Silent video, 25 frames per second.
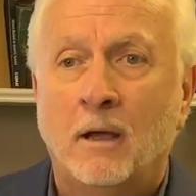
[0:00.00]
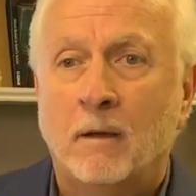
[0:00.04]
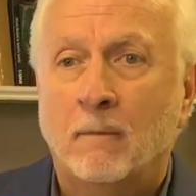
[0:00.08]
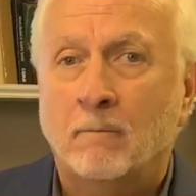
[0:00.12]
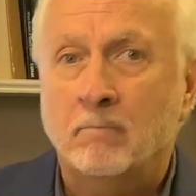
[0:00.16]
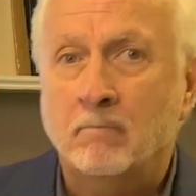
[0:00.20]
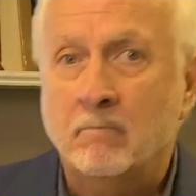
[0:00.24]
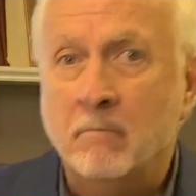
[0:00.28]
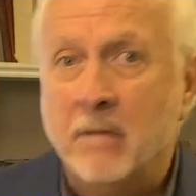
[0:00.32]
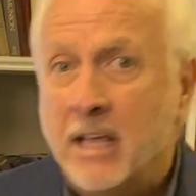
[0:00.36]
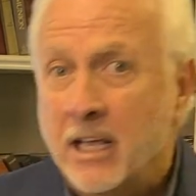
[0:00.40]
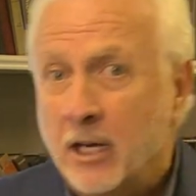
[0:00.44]

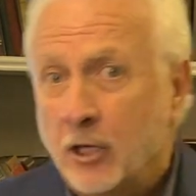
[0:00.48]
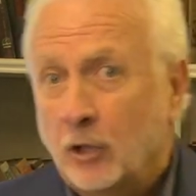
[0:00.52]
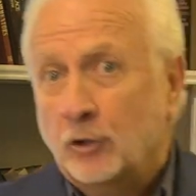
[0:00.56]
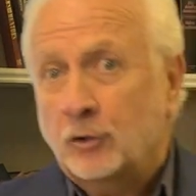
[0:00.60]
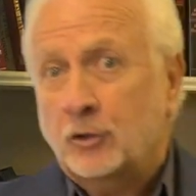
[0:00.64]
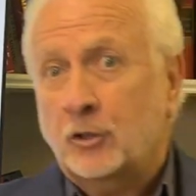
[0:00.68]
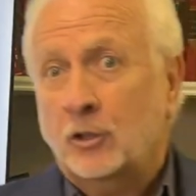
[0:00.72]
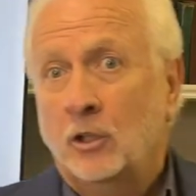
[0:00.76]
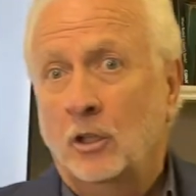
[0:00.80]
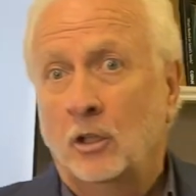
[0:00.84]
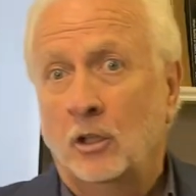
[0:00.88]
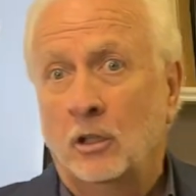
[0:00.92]
middle
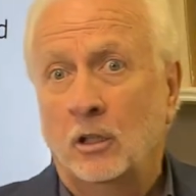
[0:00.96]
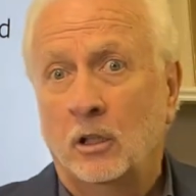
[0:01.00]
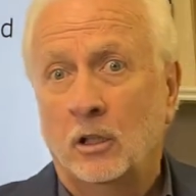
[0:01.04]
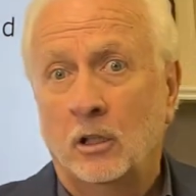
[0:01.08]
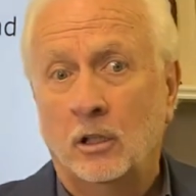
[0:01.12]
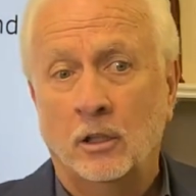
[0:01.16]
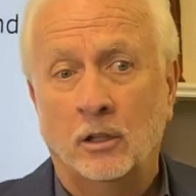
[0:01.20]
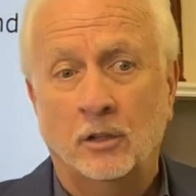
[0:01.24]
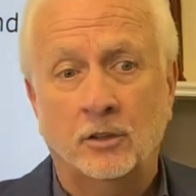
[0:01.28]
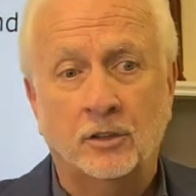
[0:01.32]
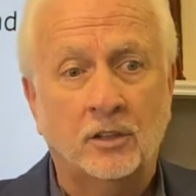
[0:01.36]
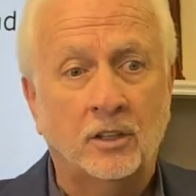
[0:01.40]

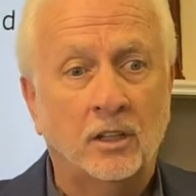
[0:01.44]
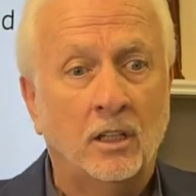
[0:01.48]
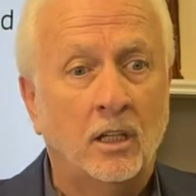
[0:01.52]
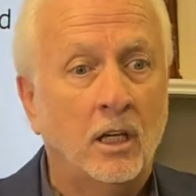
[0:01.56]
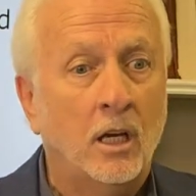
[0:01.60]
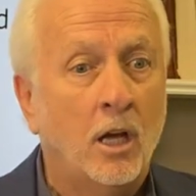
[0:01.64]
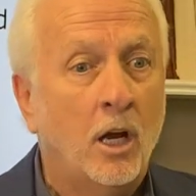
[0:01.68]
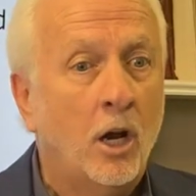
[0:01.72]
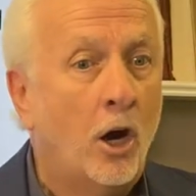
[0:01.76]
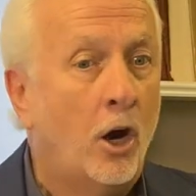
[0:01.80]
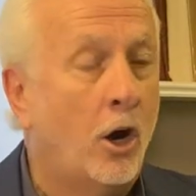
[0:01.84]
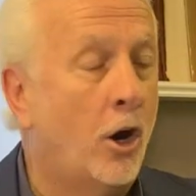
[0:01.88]
schoolers
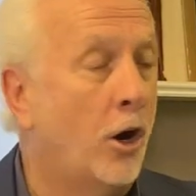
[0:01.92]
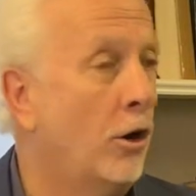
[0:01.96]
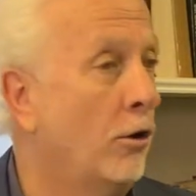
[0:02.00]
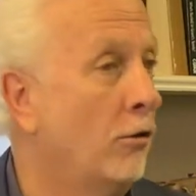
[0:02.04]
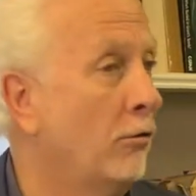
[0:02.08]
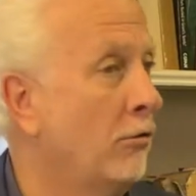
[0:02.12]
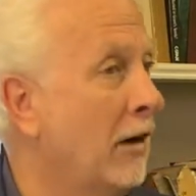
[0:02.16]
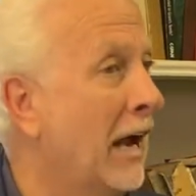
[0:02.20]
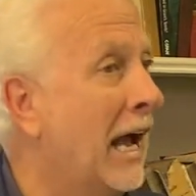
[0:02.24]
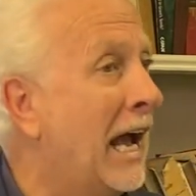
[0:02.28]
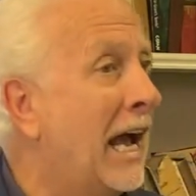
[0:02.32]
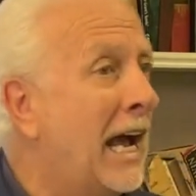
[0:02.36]
are
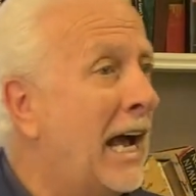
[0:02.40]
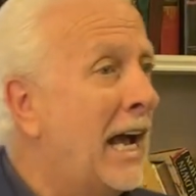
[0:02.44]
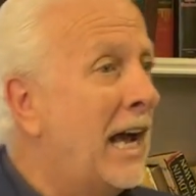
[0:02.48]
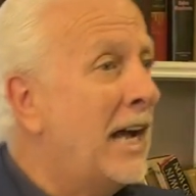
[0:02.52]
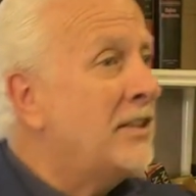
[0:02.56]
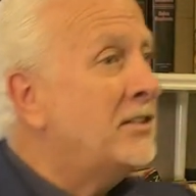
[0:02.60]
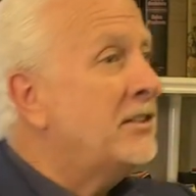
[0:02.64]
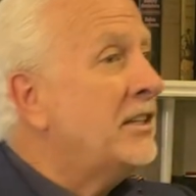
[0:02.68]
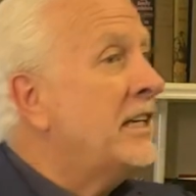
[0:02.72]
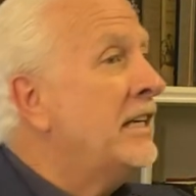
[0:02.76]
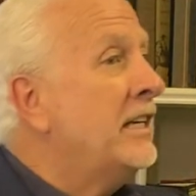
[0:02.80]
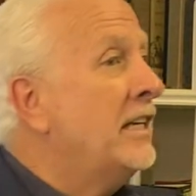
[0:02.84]

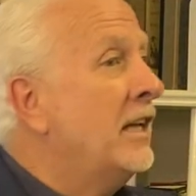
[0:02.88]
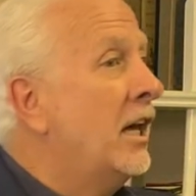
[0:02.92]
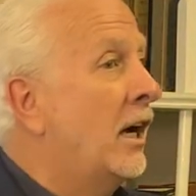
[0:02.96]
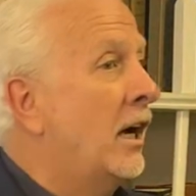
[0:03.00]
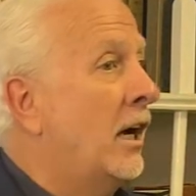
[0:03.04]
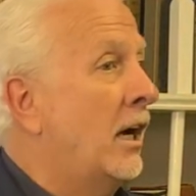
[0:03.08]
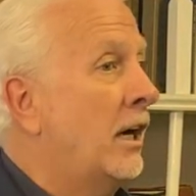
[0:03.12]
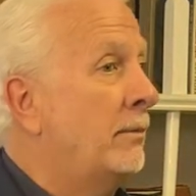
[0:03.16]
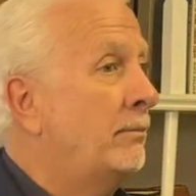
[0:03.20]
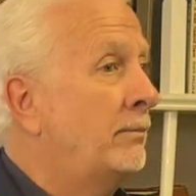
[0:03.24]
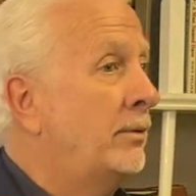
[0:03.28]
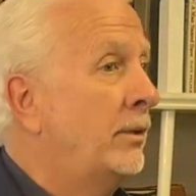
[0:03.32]
rising
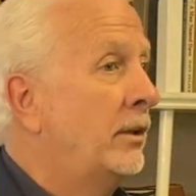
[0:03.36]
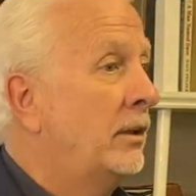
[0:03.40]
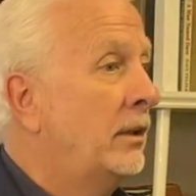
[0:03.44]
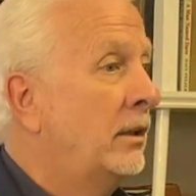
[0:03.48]
up